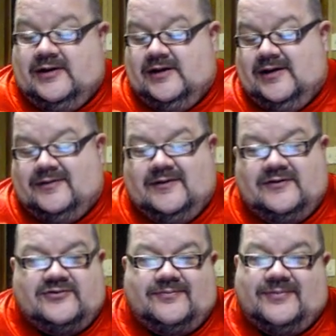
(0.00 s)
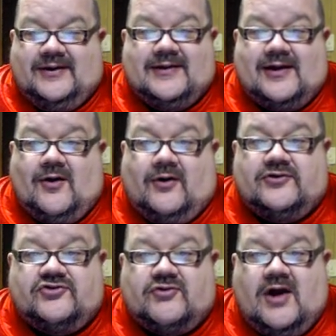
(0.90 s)
in this thing they call it a
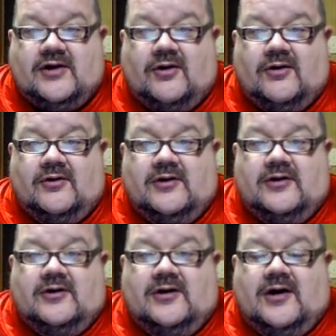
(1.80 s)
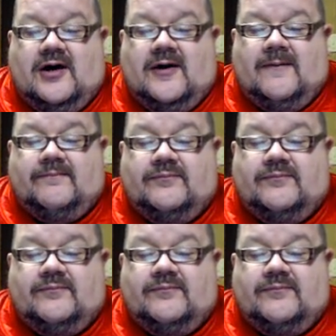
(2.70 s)
striker uh,